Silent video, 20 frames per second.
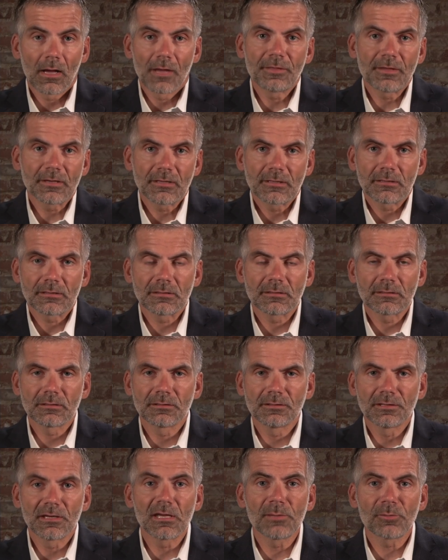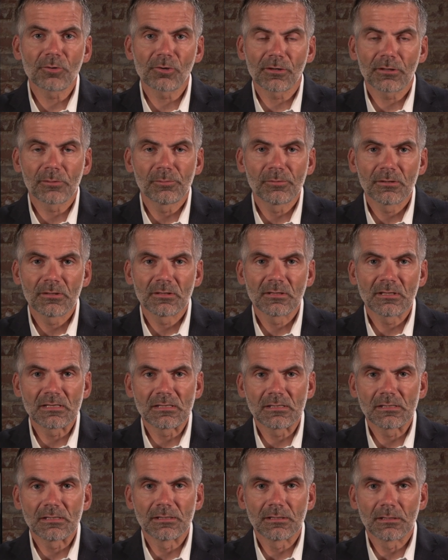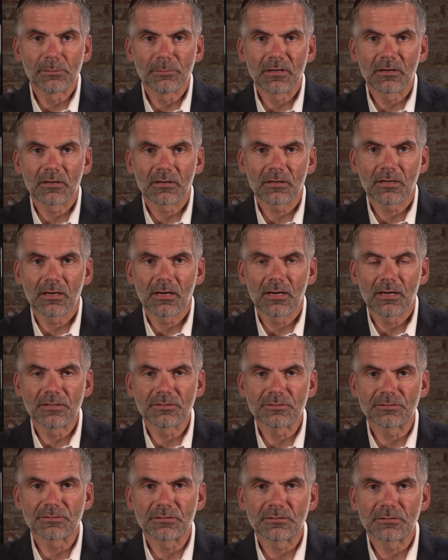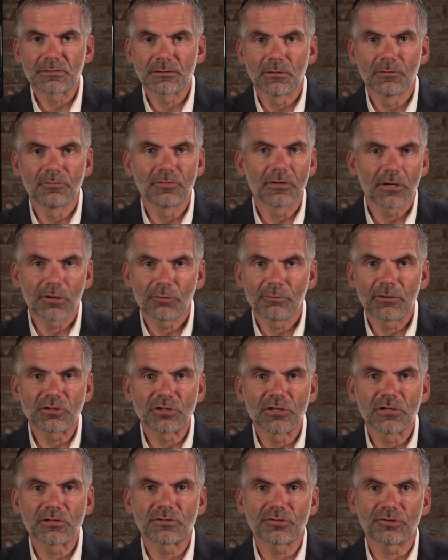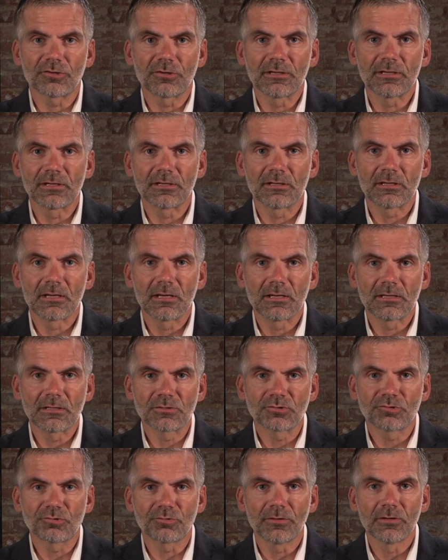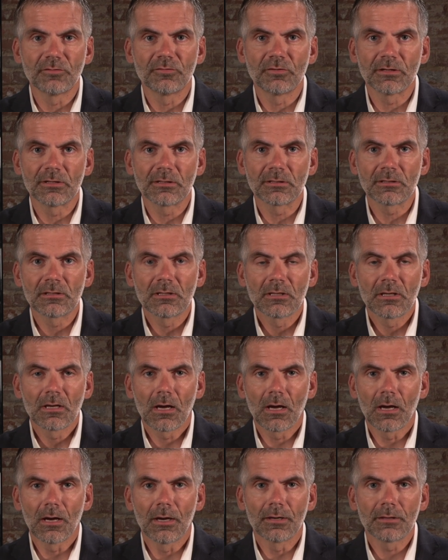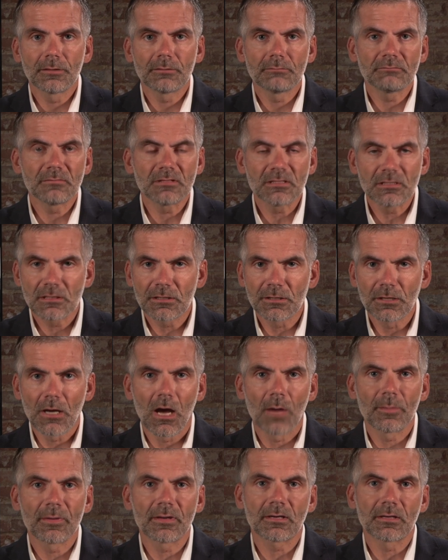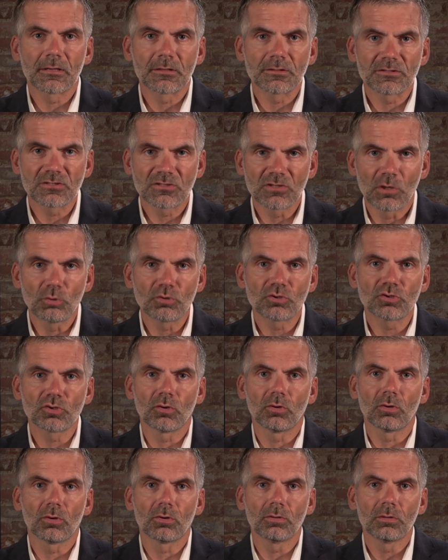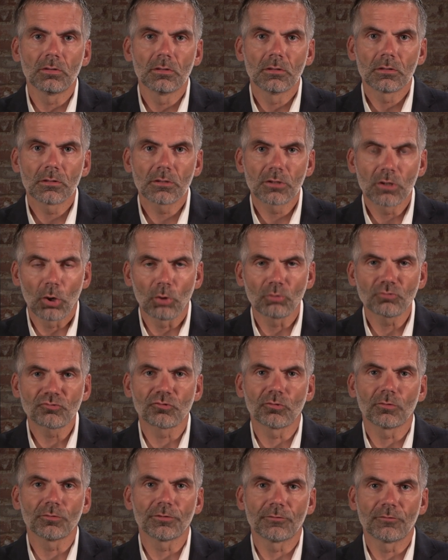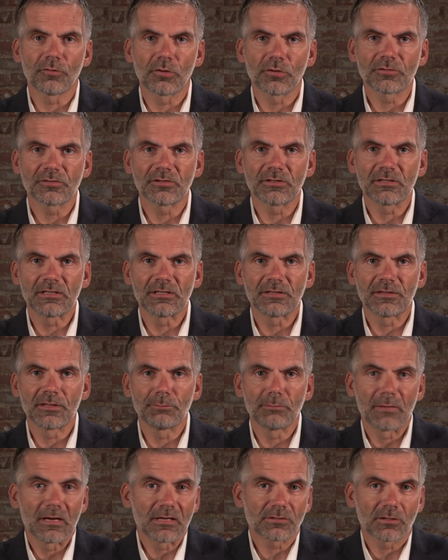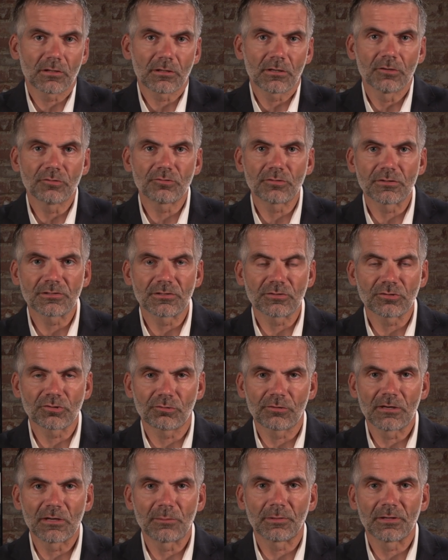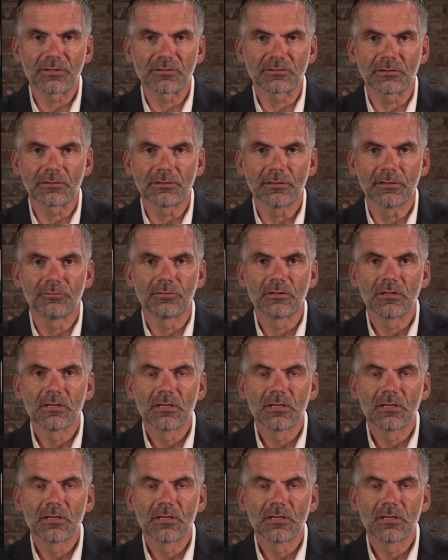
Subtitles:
I think the immigrant community in America has, you know, very rich history and has driven economic, social, cultural diversity that makes our country such a great place to live.